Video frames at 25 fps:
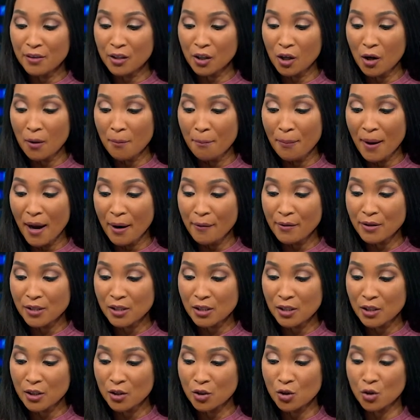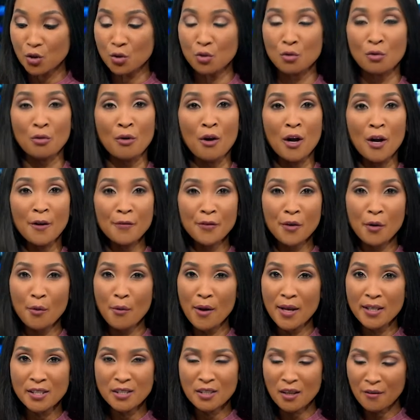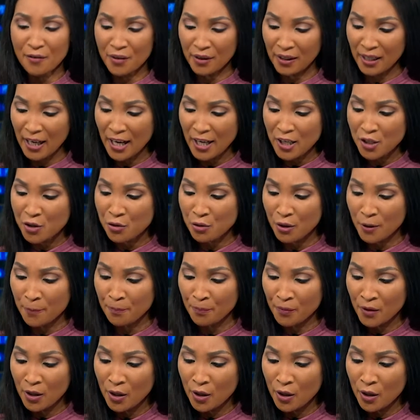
in comparison to the rest of the country.